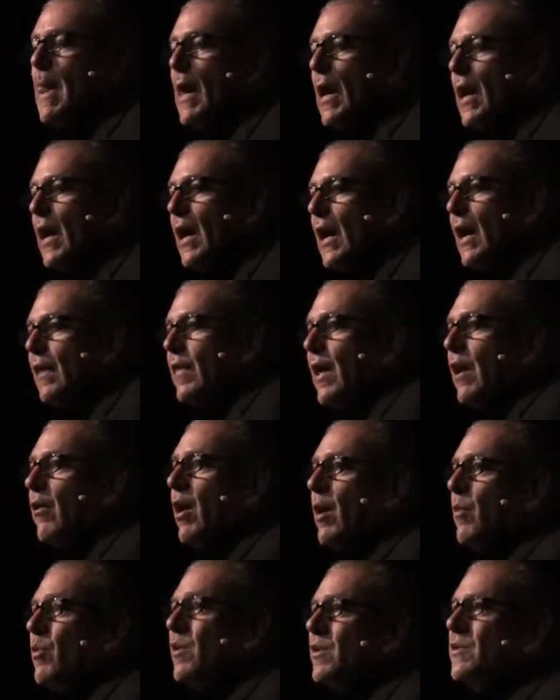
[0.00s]
And there
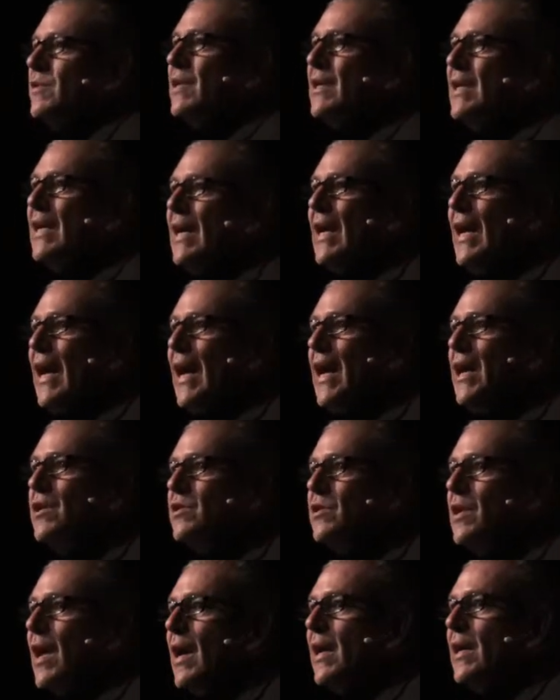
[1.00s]
I was,
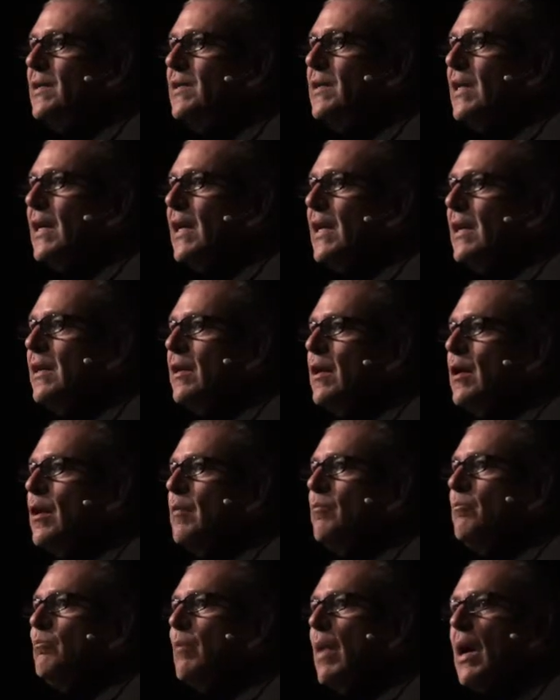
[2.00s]
age 19,
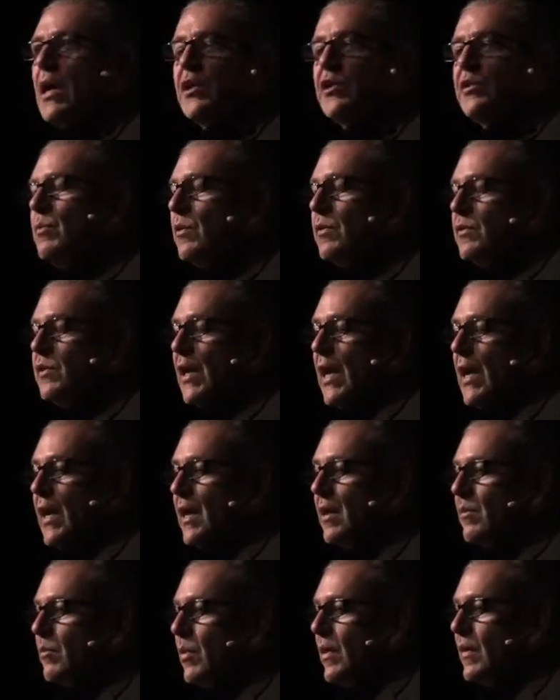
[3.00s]
much more
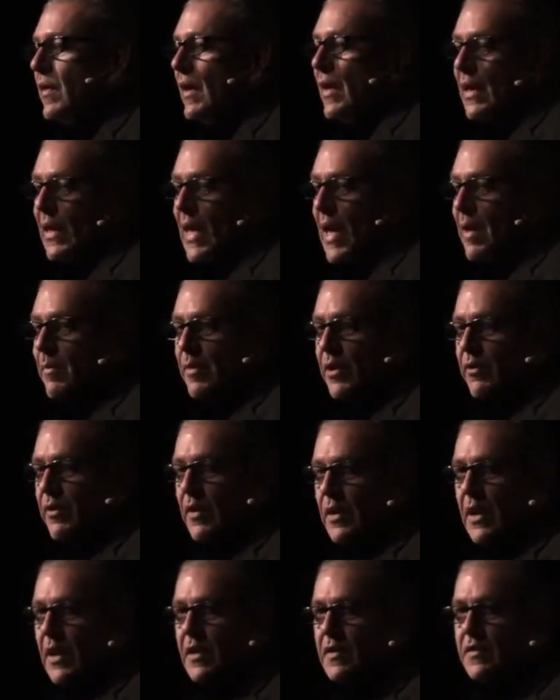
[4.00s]
taken with the glamour
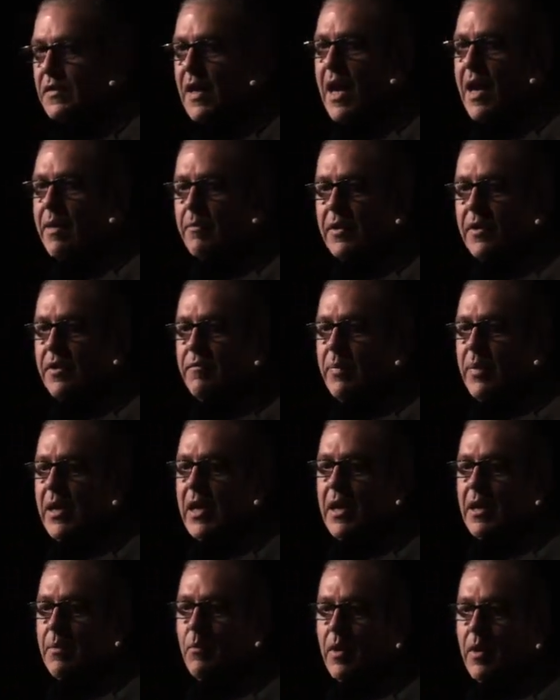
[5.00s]
and the excitement of
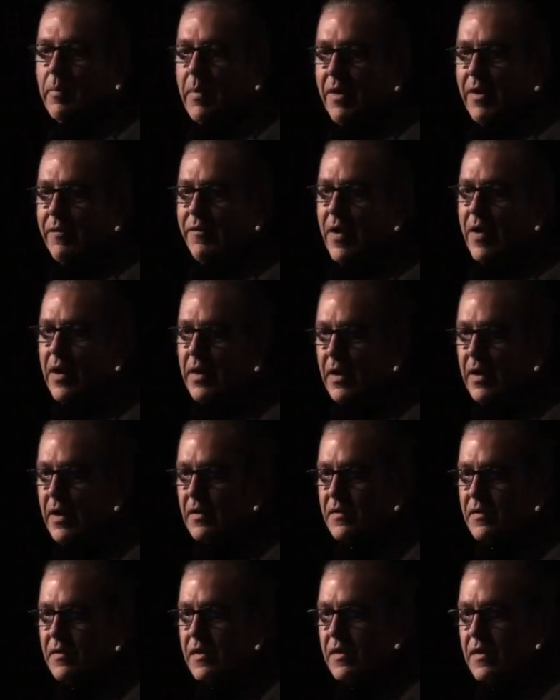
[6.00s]
being in what my father
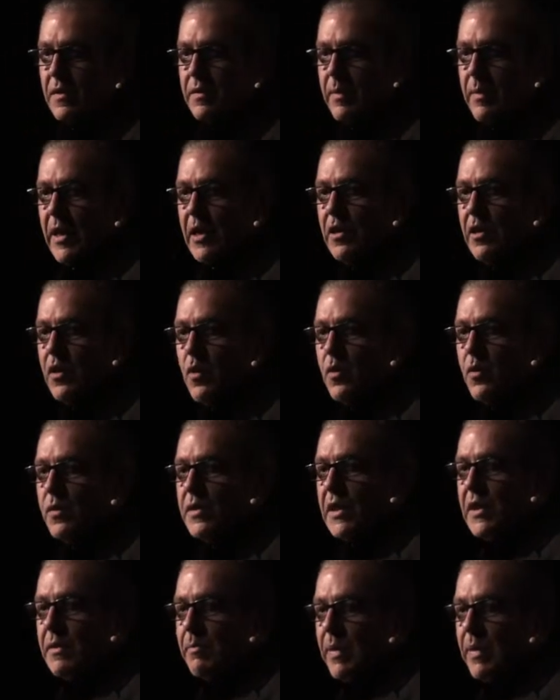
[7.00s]
considered to be a
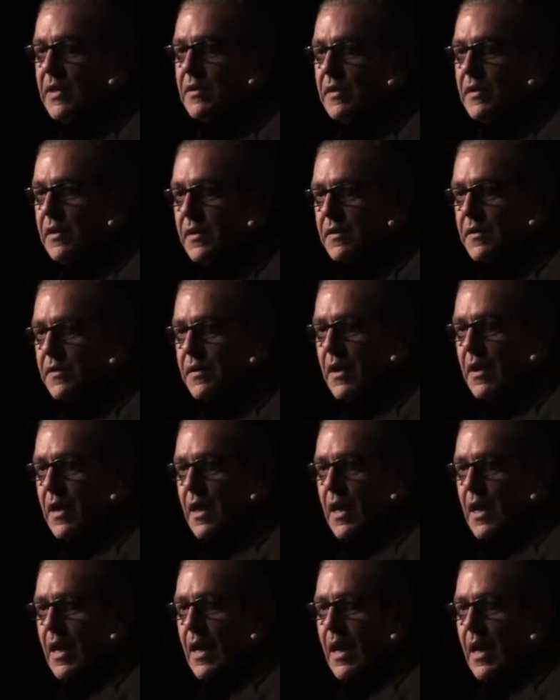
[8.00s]
naughty business,
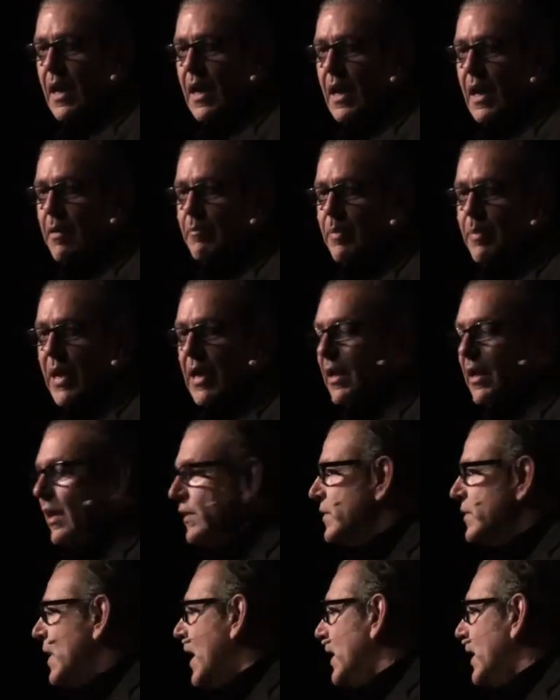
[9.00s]
but a
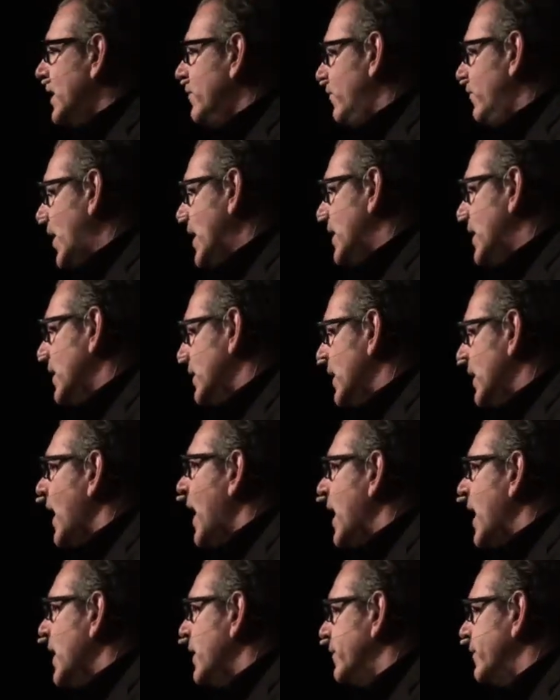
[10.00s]
slightly vacant
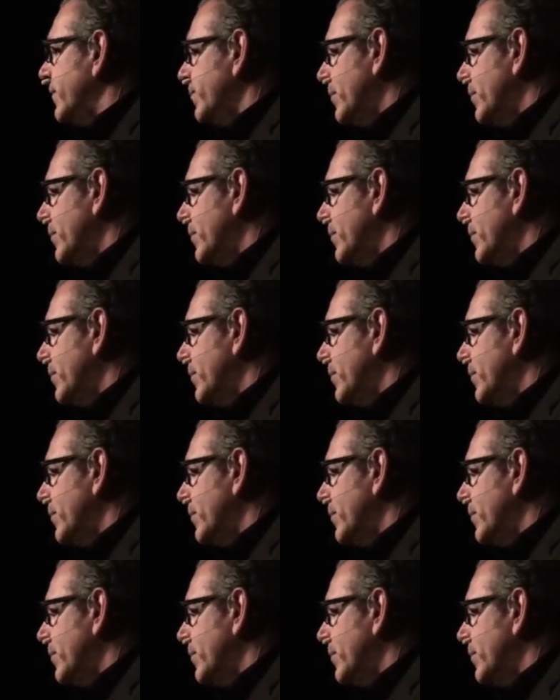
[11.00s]
head.